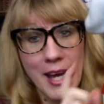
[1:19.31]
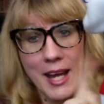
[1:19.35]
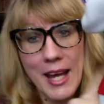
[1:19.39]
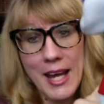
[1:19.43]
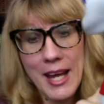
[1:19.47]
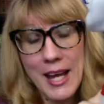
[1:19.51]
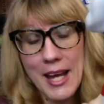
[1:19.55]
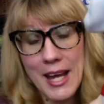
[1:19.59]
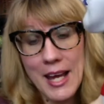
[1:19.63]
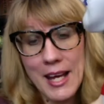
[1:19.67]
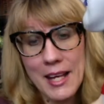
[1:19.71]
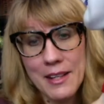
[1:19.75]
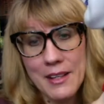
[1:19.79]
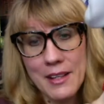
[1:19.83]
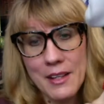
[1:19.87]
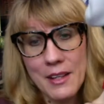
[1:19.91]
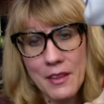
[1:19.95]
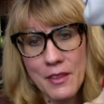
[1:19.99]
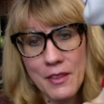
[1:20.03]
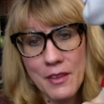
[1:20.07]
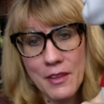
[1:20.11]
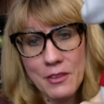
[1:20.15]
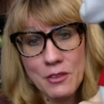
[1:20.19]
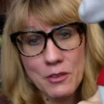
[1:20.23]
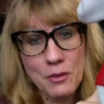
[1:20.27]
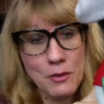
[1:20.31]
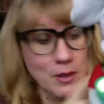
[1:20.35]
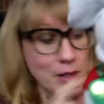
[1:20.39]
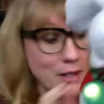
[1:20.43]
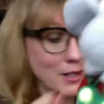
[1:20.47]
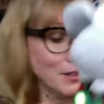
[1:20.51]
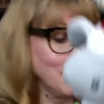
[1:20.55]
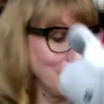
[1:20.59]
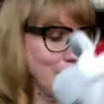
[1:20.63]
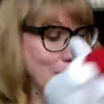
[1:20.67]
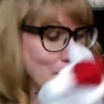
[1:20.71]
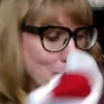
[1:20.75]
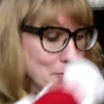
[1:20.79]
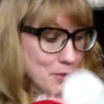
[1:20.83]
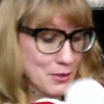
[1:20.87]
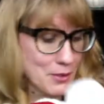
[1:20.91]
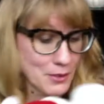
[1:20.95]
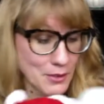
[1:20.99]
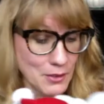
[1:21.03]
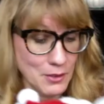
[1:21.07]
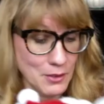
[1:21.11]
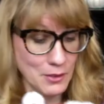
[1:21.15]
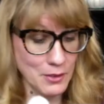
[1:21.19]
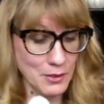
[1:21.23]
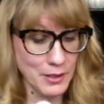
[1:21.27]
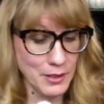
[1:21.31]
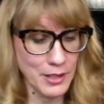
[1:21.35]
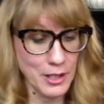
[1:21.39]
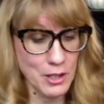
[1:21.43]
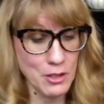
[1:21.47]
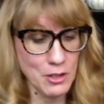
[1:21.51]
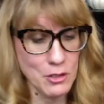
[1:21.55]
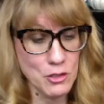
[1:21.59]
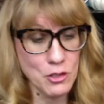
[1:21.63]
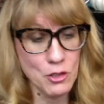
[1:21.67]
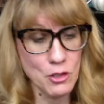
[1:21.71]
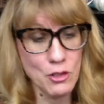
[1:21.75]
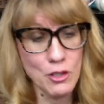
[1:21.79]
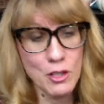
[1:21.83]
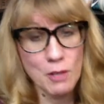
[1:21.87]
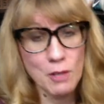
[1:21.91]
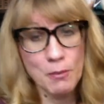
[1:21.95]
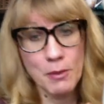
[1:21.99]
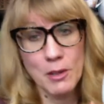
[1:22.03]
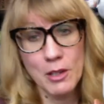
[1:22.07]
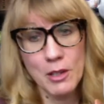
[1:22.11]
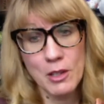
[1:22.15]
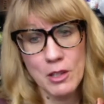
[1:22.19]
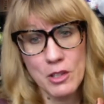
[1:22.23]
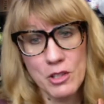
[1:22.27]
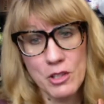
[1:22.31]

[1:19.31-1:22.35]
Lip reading: And this one is absolutely adorable.